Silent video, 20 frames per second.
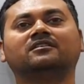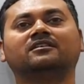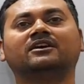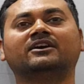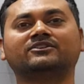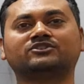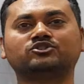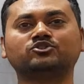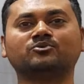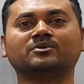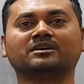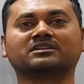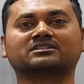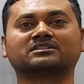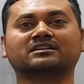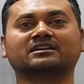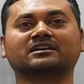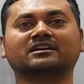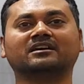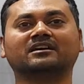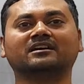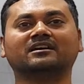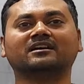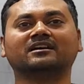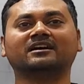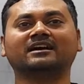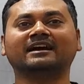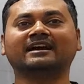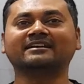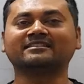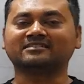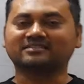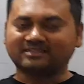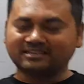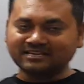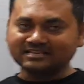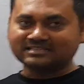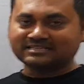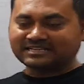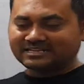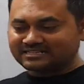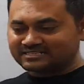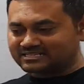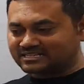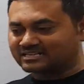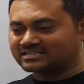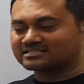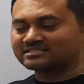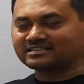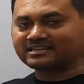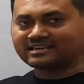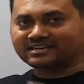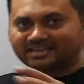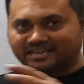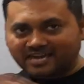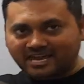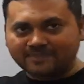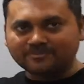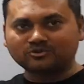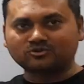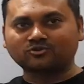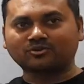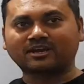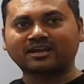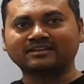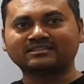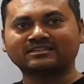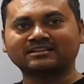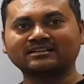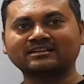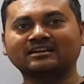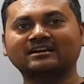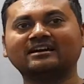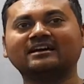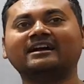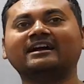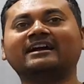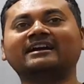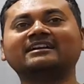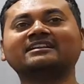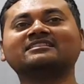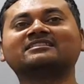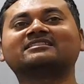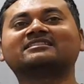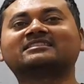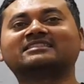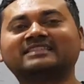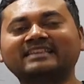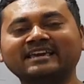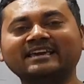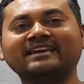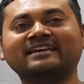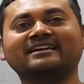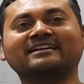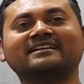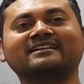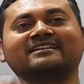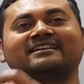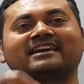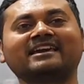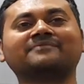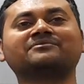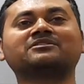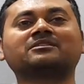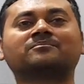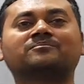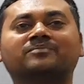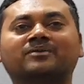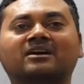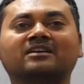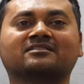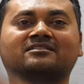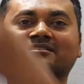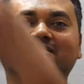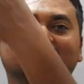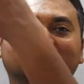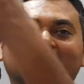USA. And these centers, they came together and they gave the birth